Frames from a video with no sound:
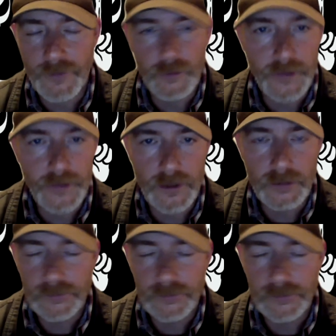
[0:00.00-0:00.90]
gear,
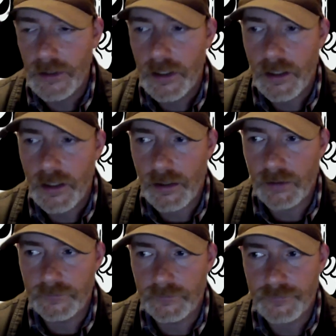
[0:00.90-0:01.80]

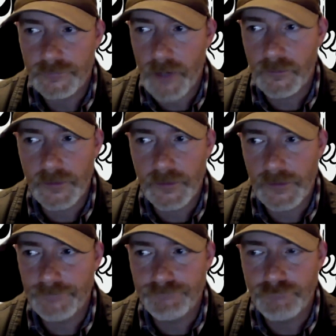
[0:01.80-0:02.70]

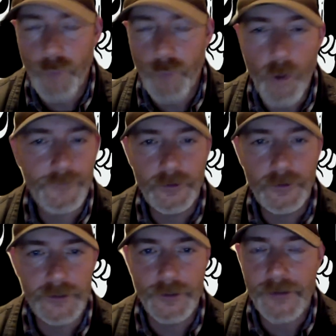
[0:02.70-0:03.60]
probably more
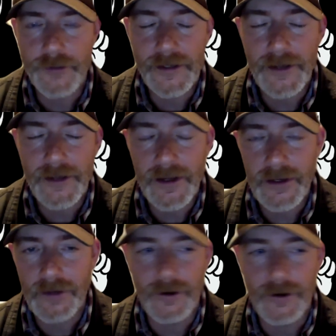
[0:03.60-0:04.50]
field gear than
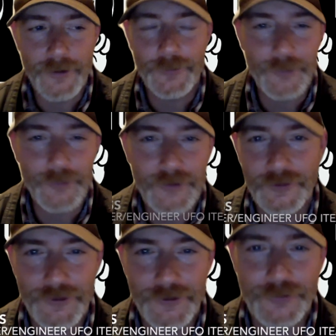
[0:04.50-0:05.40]
any other
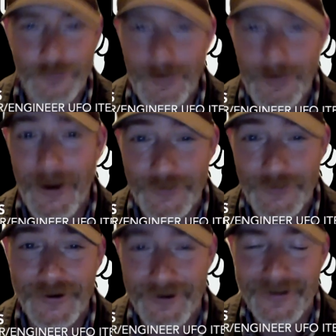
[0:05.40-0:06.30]
research group out
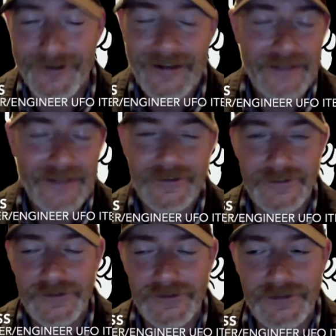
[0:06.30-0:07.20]
there. It's
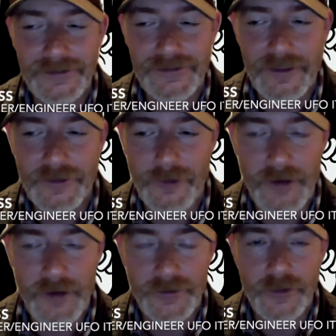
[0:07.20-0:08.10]

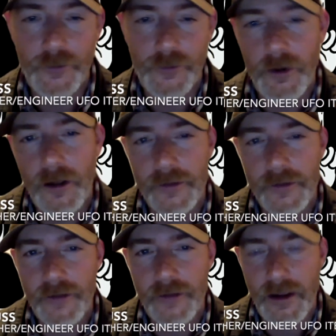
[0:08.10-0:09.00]
crazy, and it's growing all the
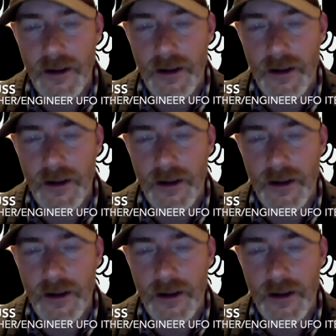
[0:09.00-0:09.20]
time.